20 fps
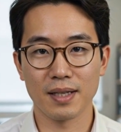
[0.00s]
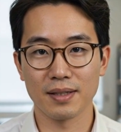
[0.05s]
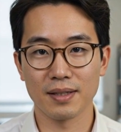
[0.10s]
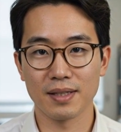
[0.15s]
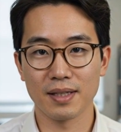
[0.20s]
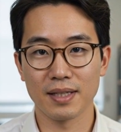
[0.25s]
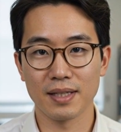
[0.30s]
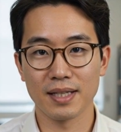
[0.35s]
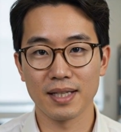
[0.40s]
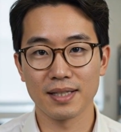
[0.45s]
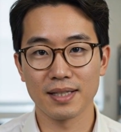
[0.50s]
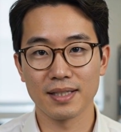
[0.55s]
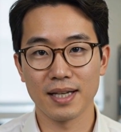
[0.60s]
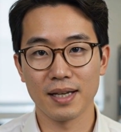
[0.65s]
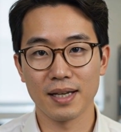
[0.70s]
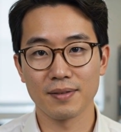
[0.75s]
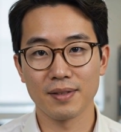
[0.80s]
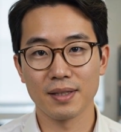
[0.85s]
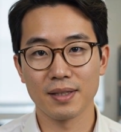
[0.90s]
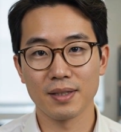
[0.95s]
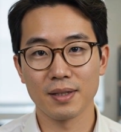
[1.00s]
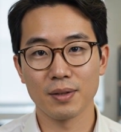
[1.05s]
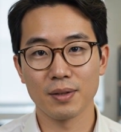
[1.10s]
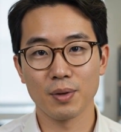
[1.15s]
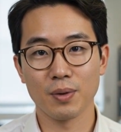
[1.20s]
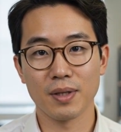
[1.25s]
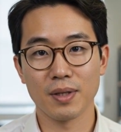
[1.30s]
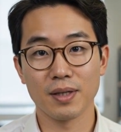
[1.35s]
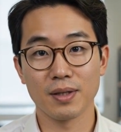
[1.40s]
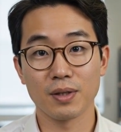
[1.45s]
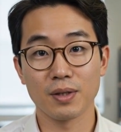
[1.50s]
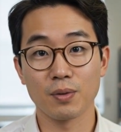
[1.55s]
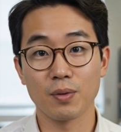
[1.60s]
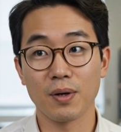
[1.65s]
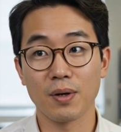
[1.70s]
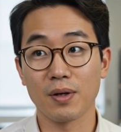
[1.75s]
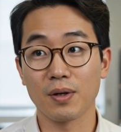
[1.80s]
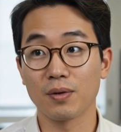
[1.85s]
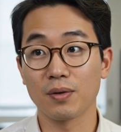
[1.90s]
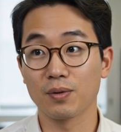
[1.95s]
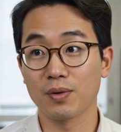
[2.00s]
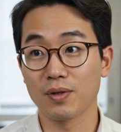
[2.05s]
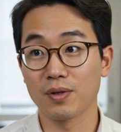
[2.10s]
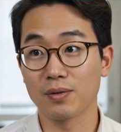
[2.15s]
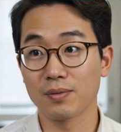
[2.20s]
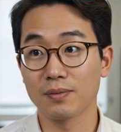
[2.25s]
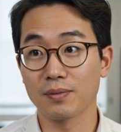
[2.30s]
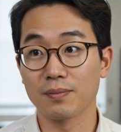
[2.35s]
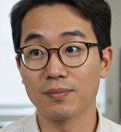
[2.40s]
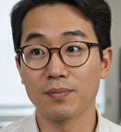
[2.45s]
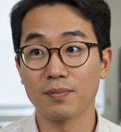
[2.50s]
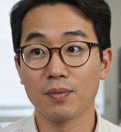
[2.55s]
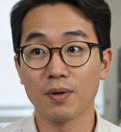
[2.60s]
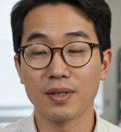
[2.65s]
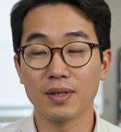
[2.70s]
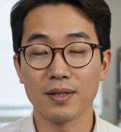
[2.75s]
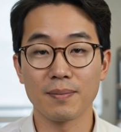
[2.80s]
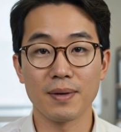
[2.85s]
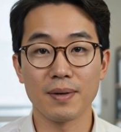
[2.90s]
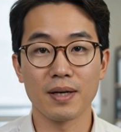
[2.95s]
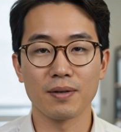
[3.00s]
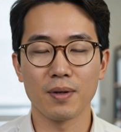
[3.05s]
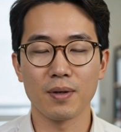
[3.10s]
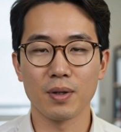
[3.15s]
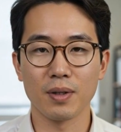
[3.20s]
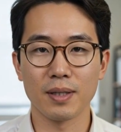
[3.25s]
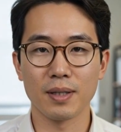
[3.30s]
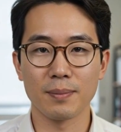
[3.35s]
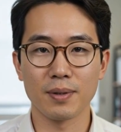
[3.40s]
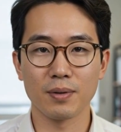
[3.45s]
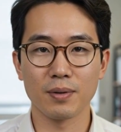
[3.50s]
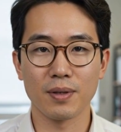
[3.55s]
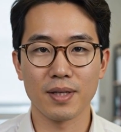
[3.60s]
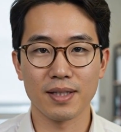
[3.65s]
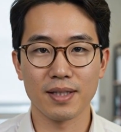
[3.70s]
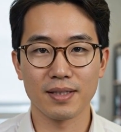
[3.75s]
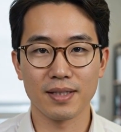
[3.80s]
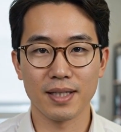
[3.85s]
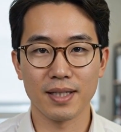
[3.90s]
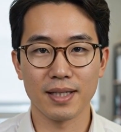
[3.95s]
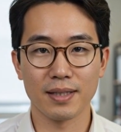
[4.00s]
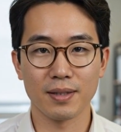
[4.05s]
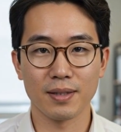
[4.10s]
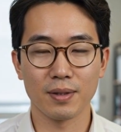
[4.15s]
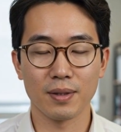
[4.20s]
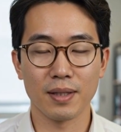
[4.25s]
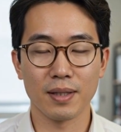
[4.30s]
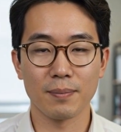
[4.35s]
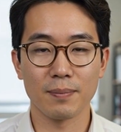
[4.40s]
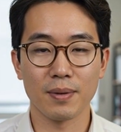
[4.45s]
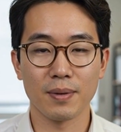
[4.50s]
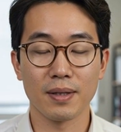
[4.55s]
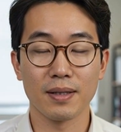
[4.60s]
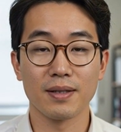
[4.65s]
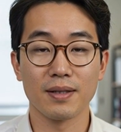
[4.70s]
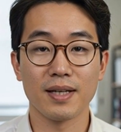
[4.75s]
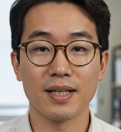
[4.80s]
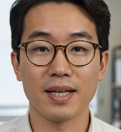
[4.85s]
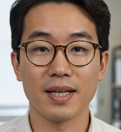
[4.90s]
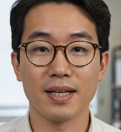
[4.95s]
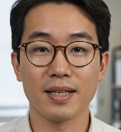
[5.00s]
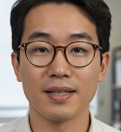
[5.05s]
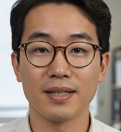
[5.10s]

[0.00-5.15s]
The cleaning staff ends up going into the wrong room, one that may have already been reassigned to a completely